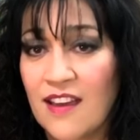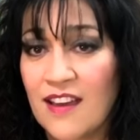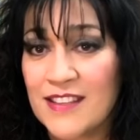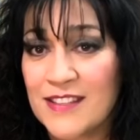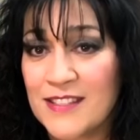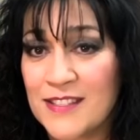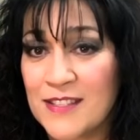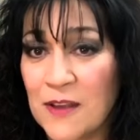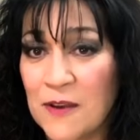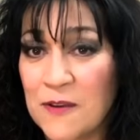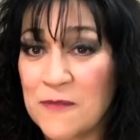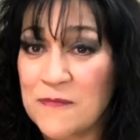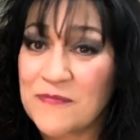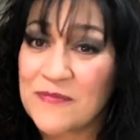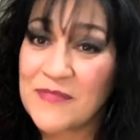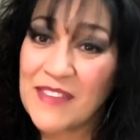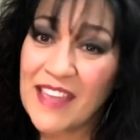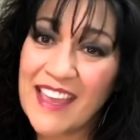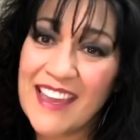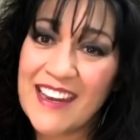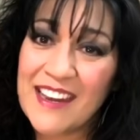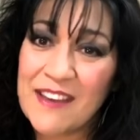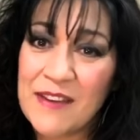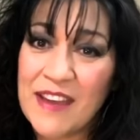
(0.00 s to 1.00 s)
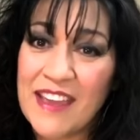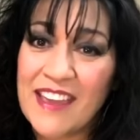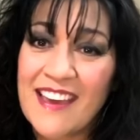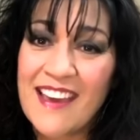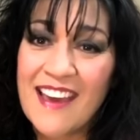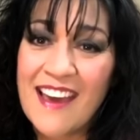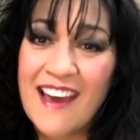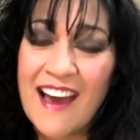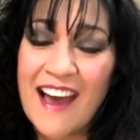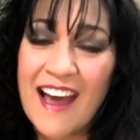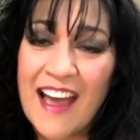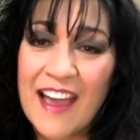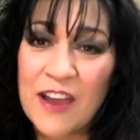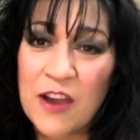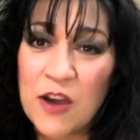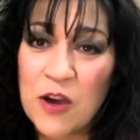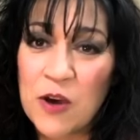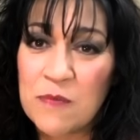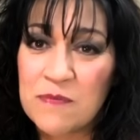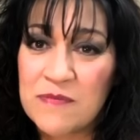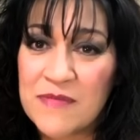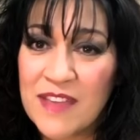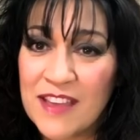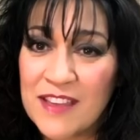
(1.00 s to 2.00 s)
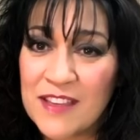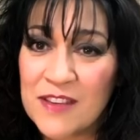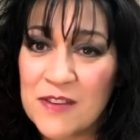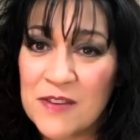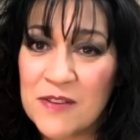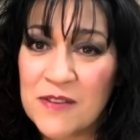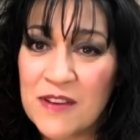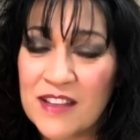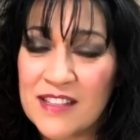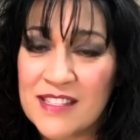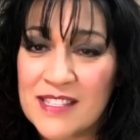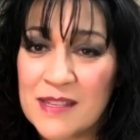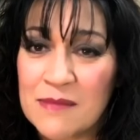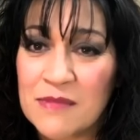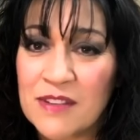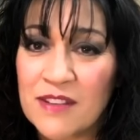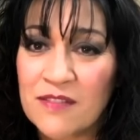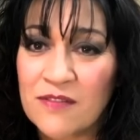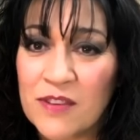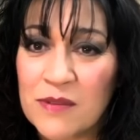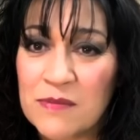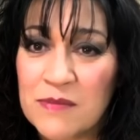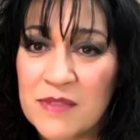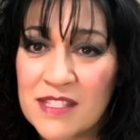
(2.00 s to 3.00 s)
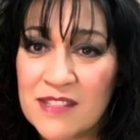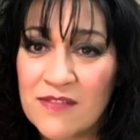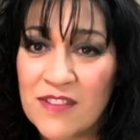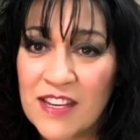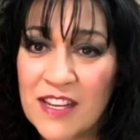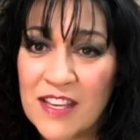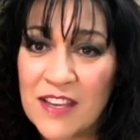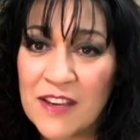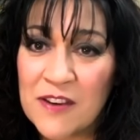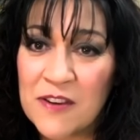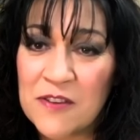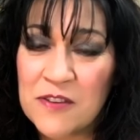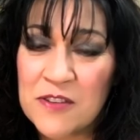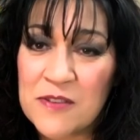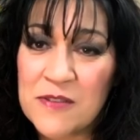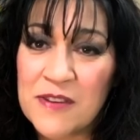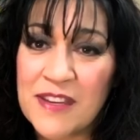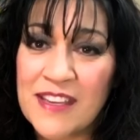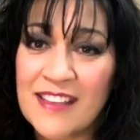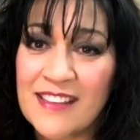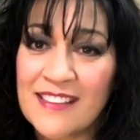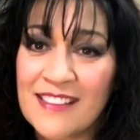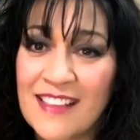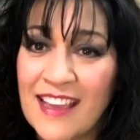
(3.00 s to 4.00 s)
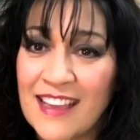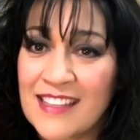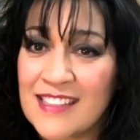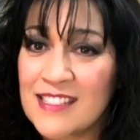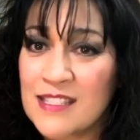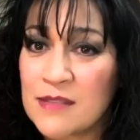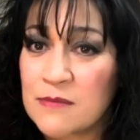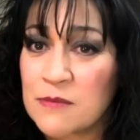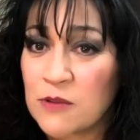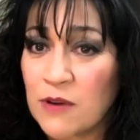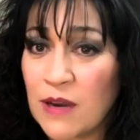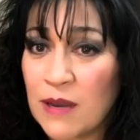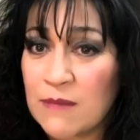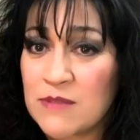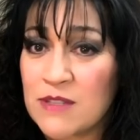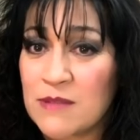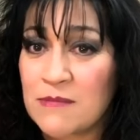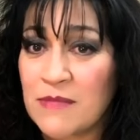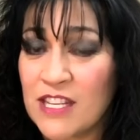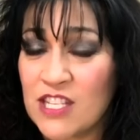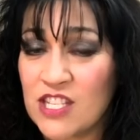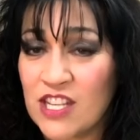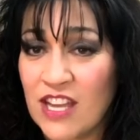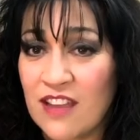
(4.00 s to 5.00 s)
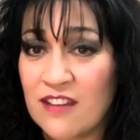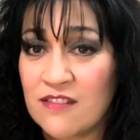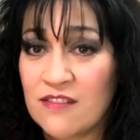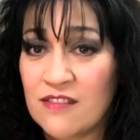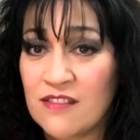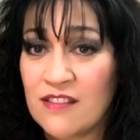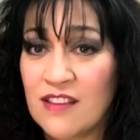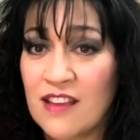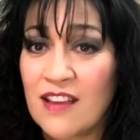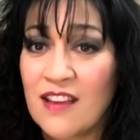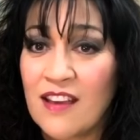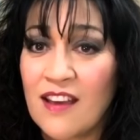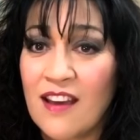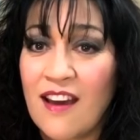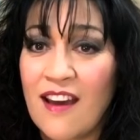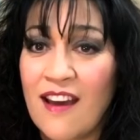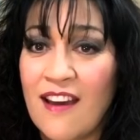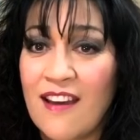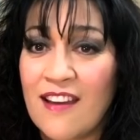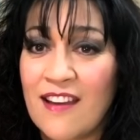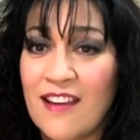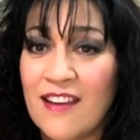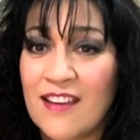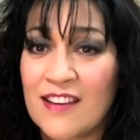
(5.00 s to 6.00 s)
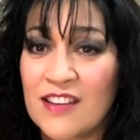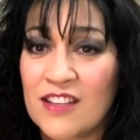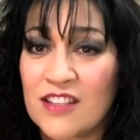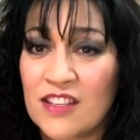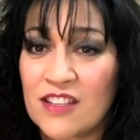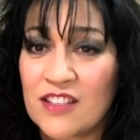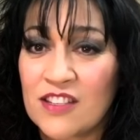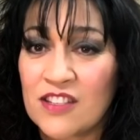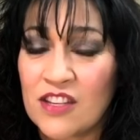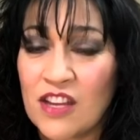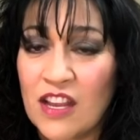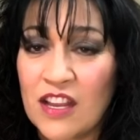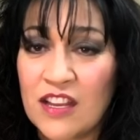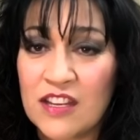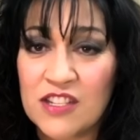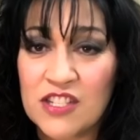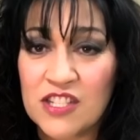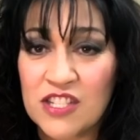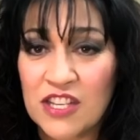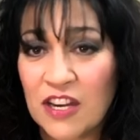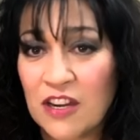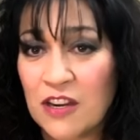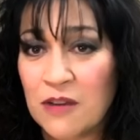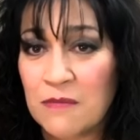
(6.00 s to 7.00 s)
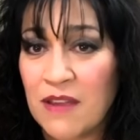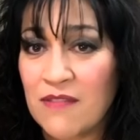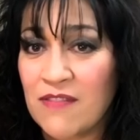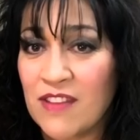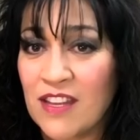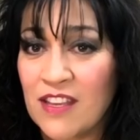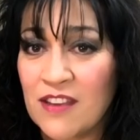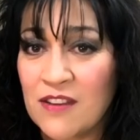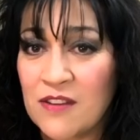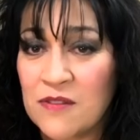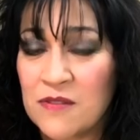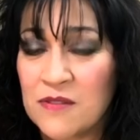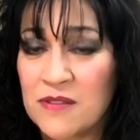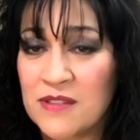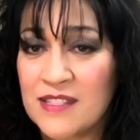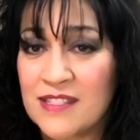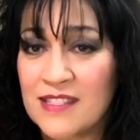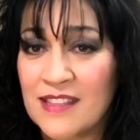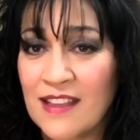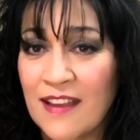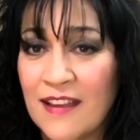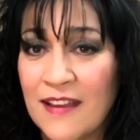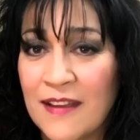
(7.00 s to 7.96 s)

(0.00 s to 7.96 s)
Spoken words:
So anyway, I hope that you got something from this video. You can like and subscribe to my channel and share my videos.